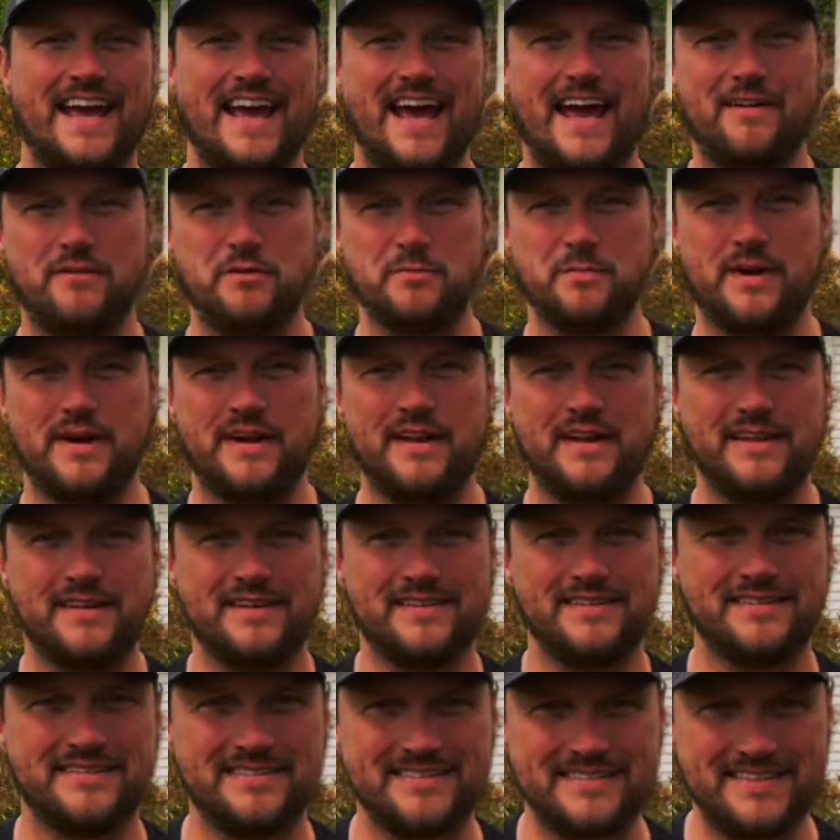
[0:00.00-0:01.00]
Hey everybody,
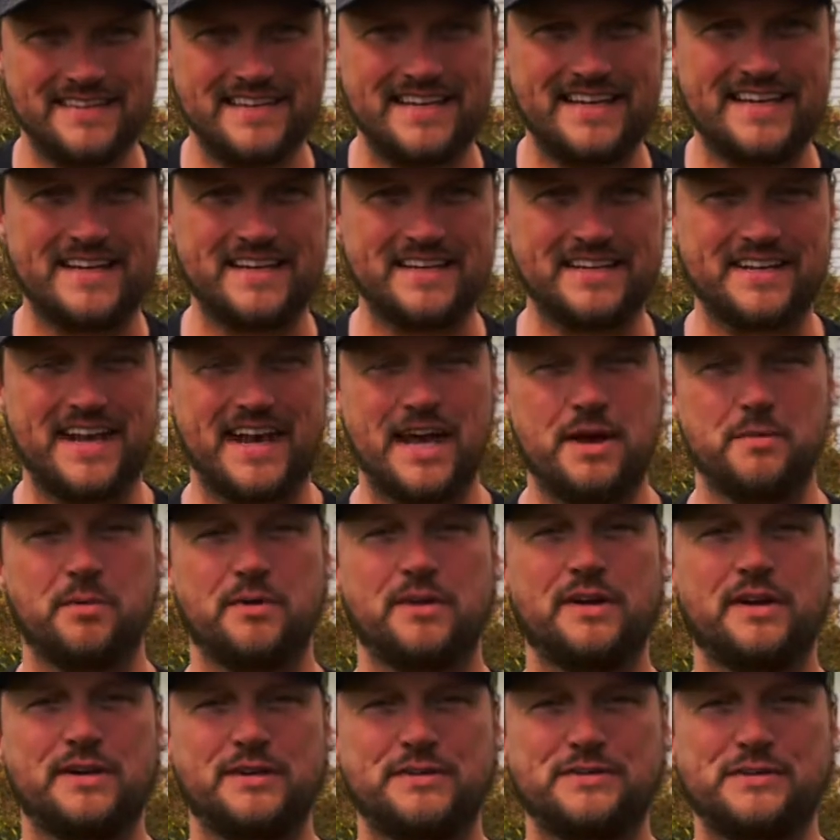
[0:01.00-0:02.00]
Ian
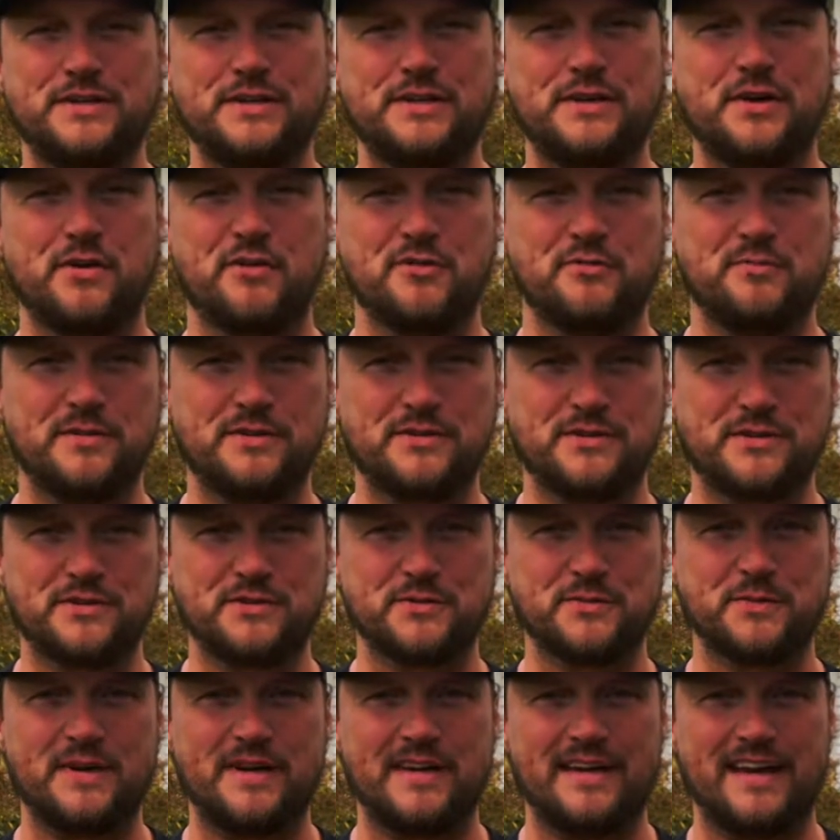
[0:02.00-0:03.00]
Campbell here, CEO of Mission
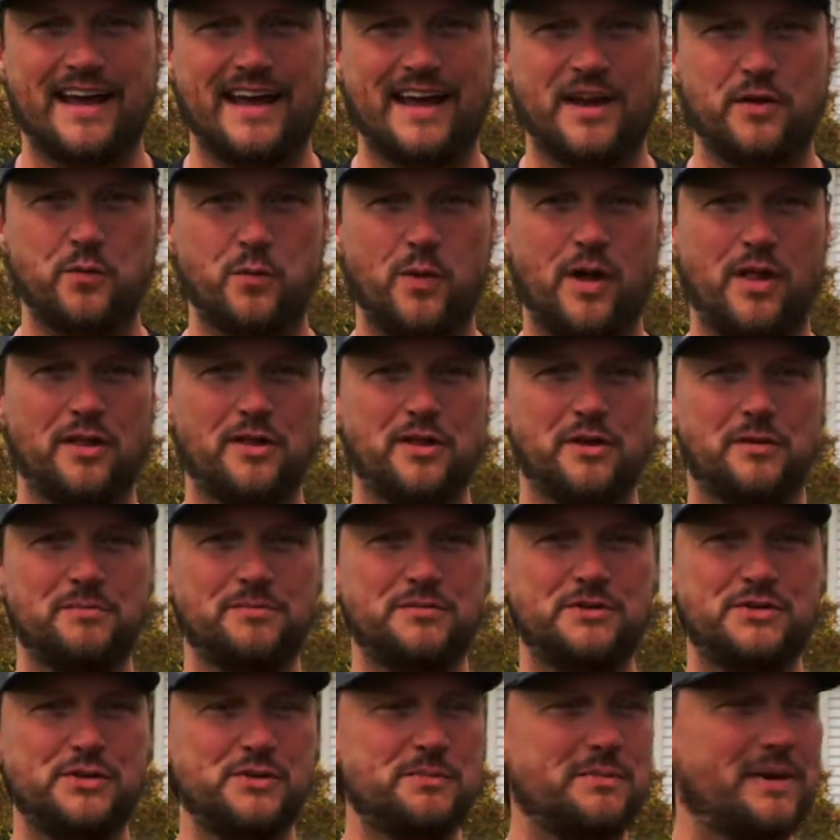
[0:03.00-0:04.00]
Suite, and welcome
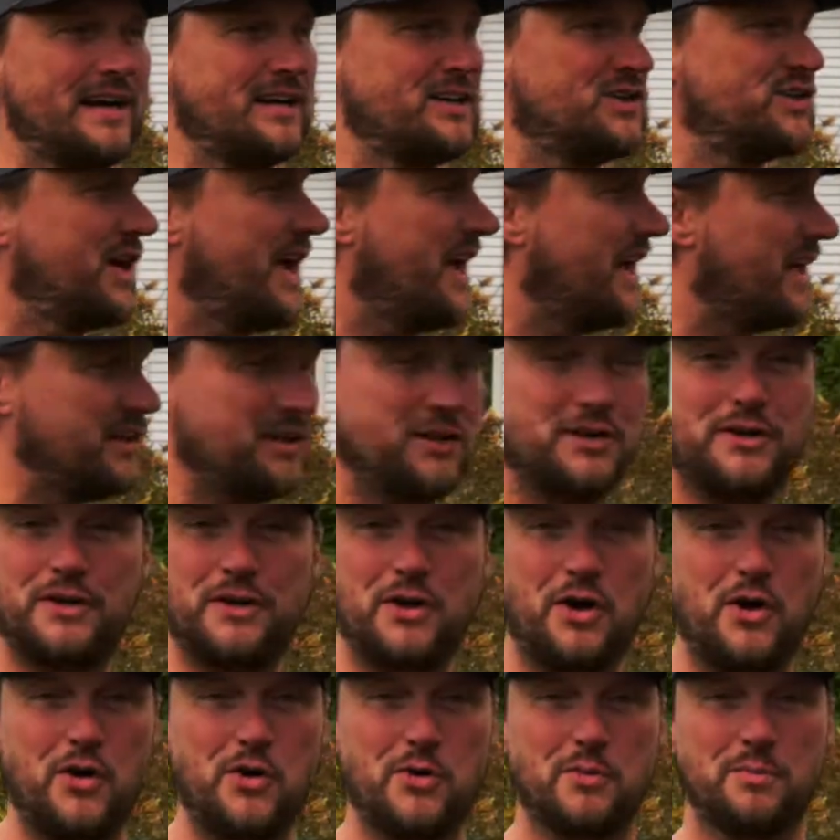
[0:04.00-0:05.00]
to my childhood
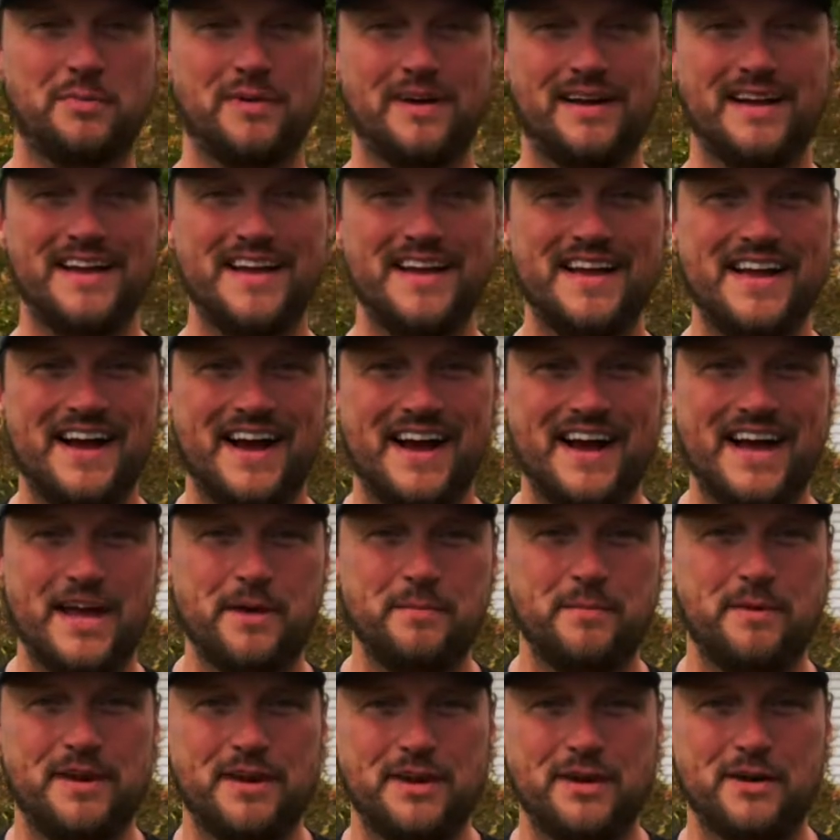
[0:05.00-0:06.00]
home. I
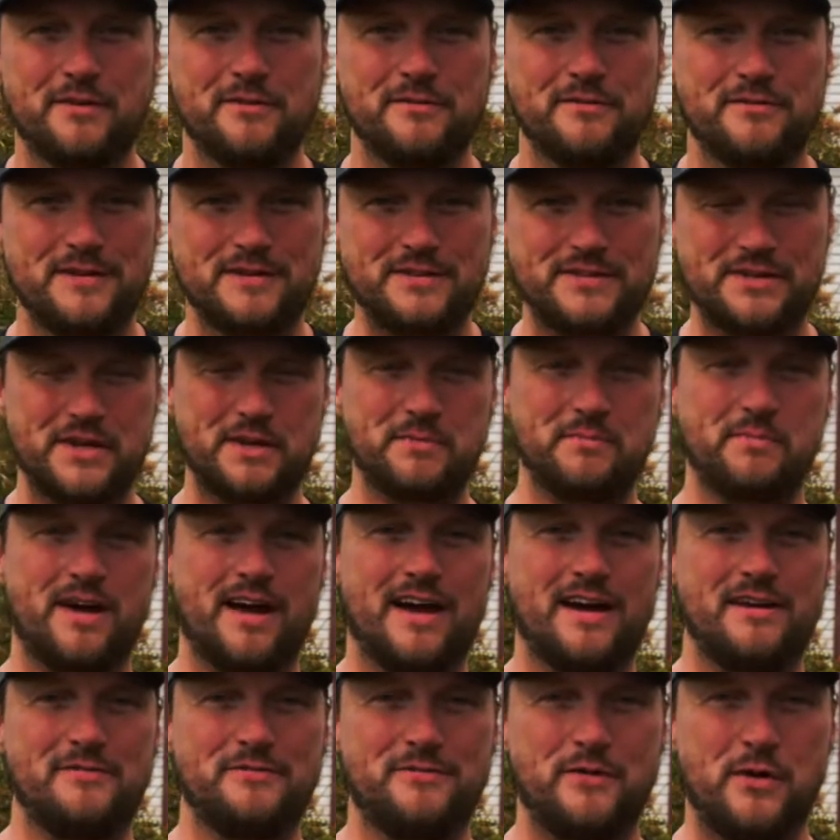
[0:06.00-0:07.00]
am here visiting
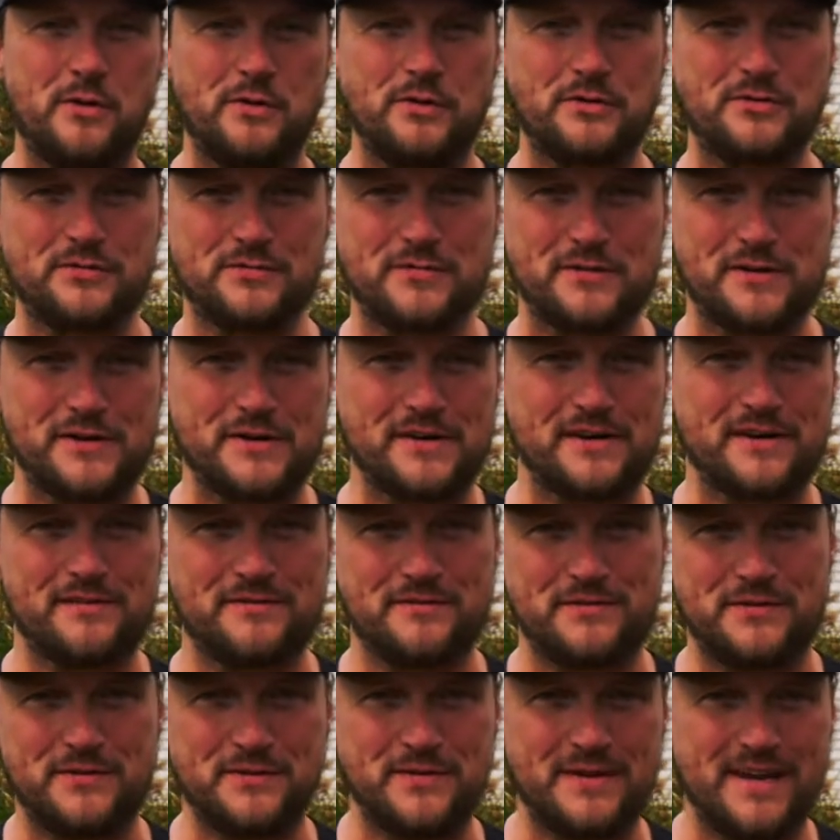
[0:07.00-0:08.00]
my folks for a
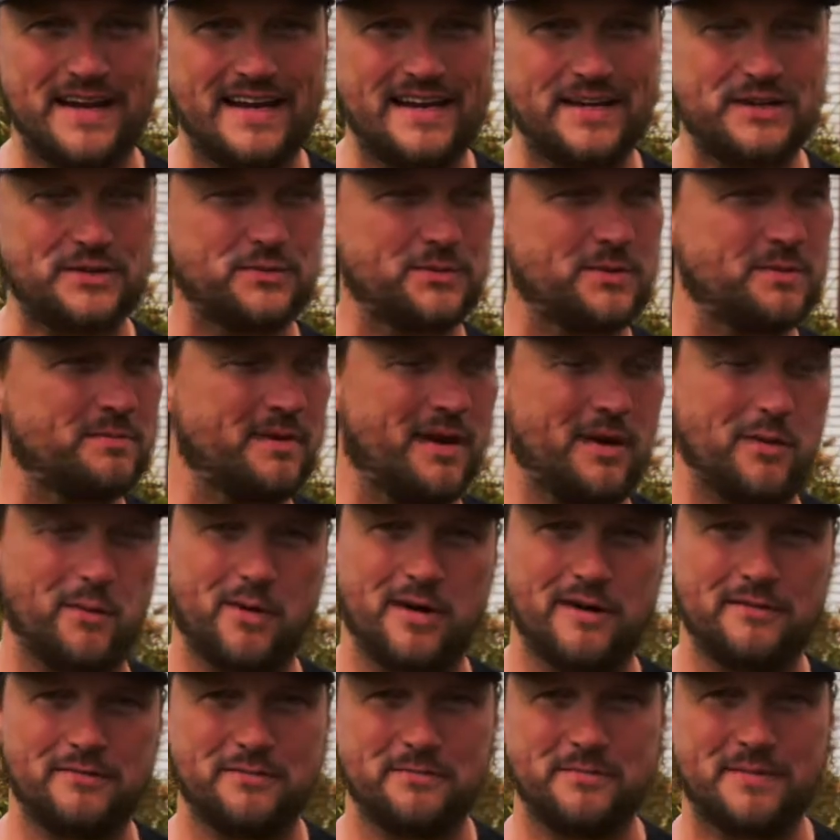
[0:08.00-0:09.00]
few days with my
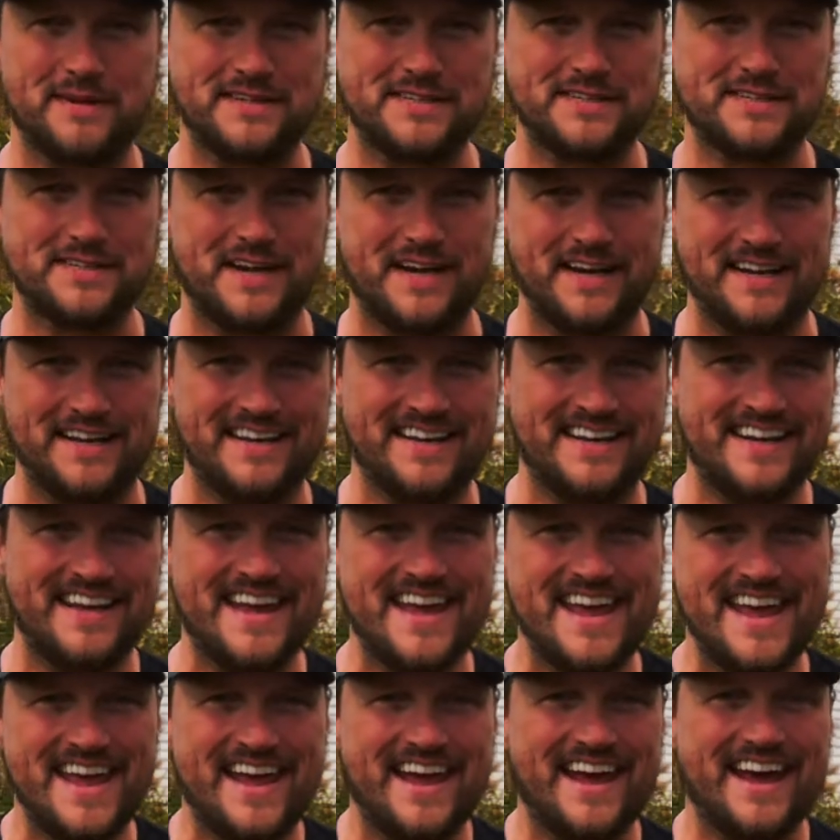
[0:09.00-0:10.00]
wife and my son,
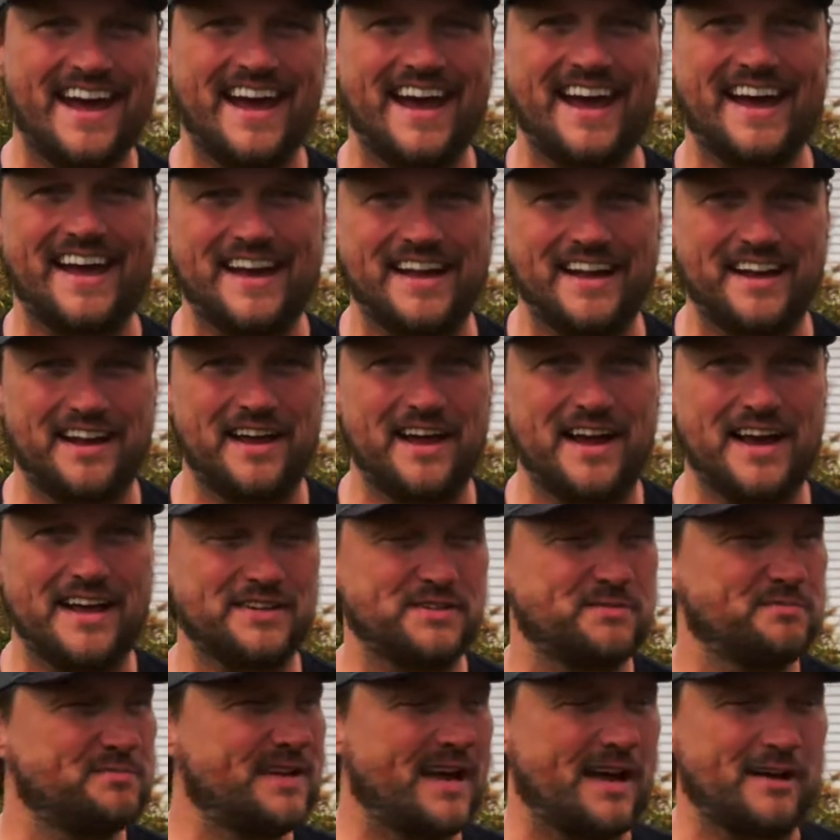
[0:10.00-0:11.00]
and I had
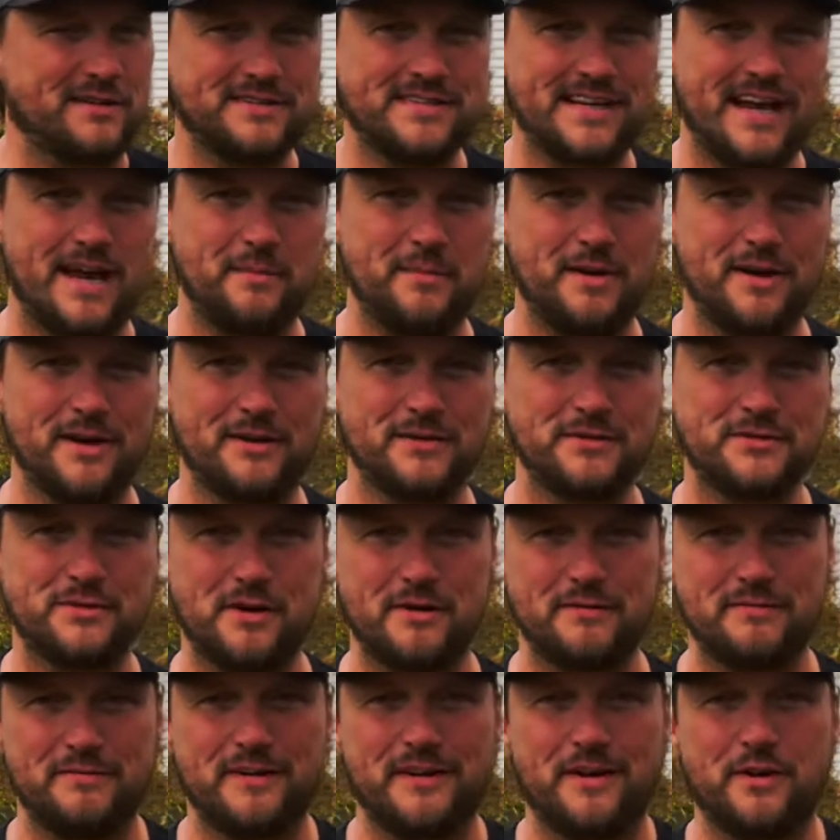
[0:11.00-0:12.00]
some downtime here, so
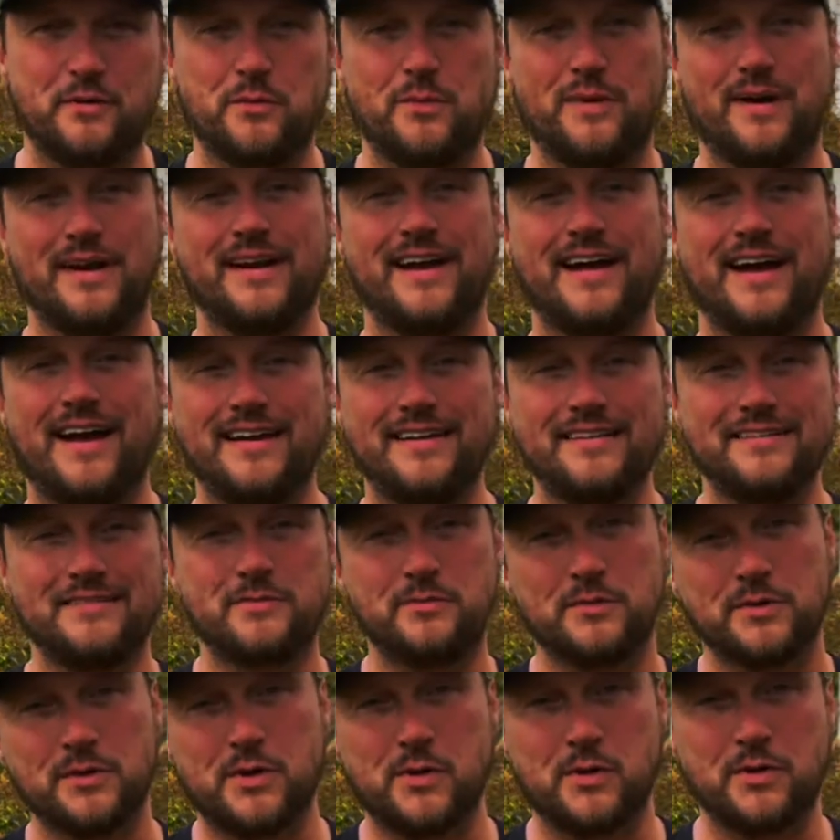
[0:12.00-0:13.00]
I figured why not
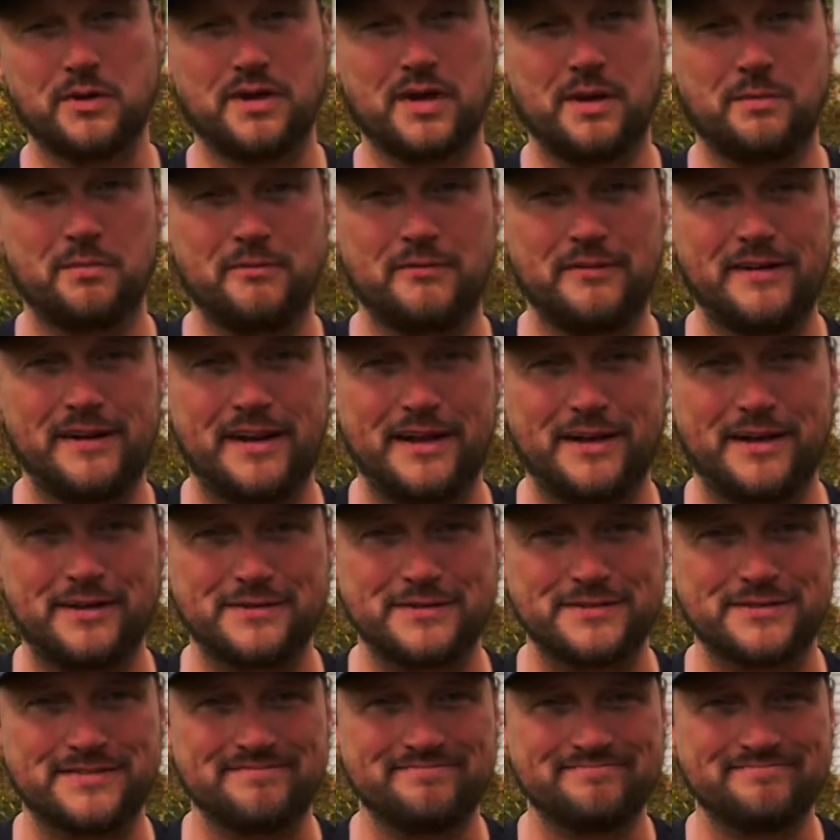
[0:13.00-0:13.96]
record a couple videos.